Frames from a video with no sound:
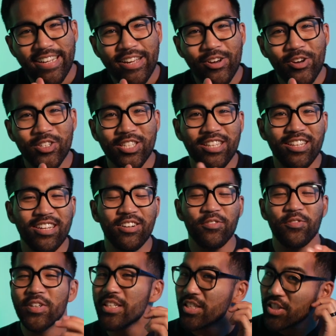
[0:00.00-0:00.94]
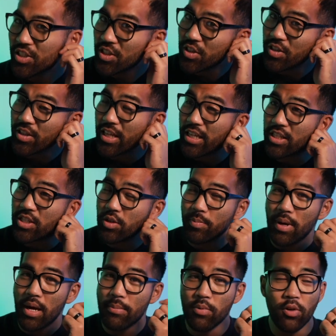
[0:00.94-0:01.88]
It was a lot of fun to shoot. Thanks to
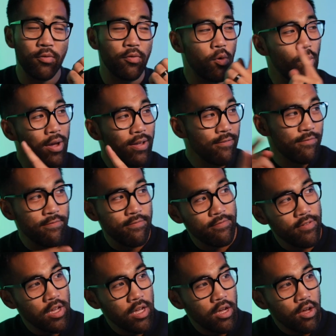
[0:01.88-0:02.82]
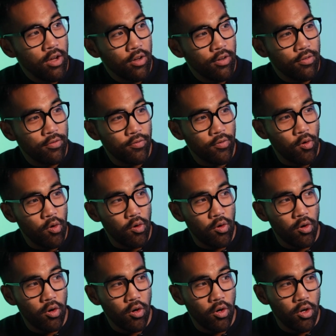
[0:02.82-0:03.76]
my beautiful wife
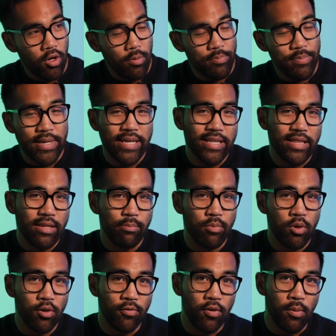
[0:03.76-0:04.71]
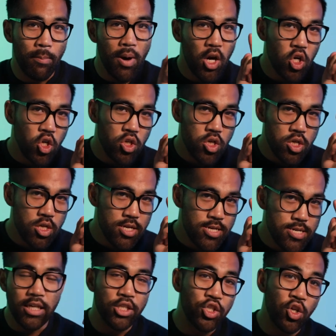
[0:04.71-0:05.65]
for being the beautiful model.
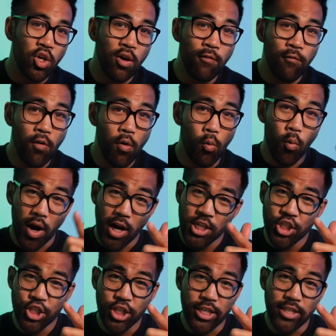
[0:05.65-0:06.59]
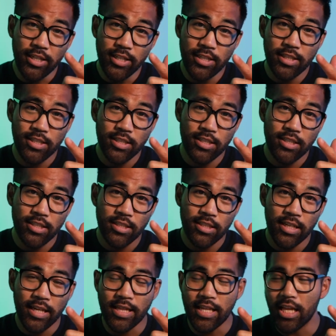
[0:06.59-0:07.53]
Thanks to y'all for watching.
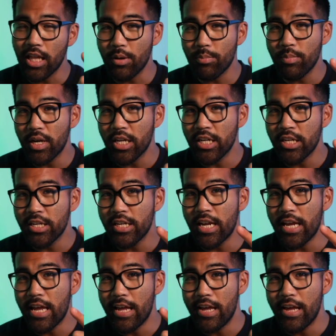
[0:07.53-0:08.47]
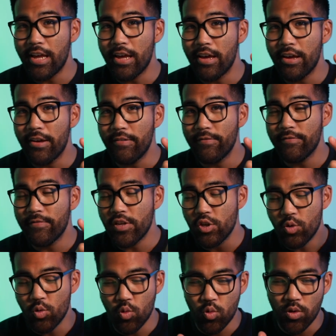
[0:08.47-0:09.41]
Hit that like button if
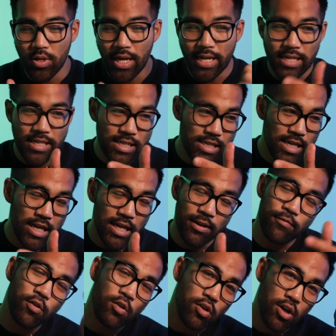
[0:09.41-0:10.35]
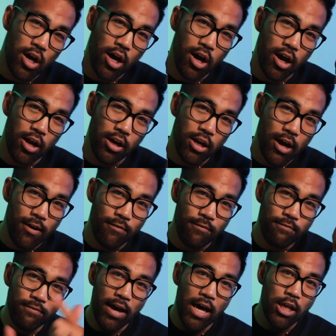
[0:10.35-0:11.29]
you liked it and if you got
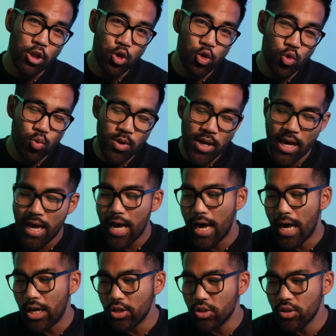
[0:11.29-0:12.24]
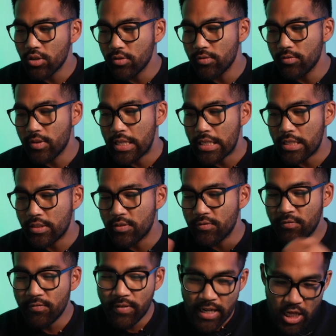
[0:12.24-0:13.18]
value out of this
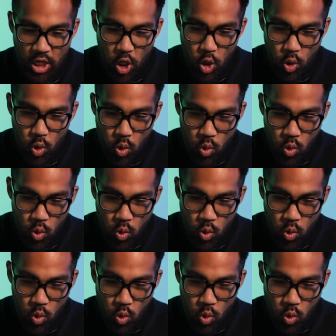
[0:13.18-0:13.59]
video.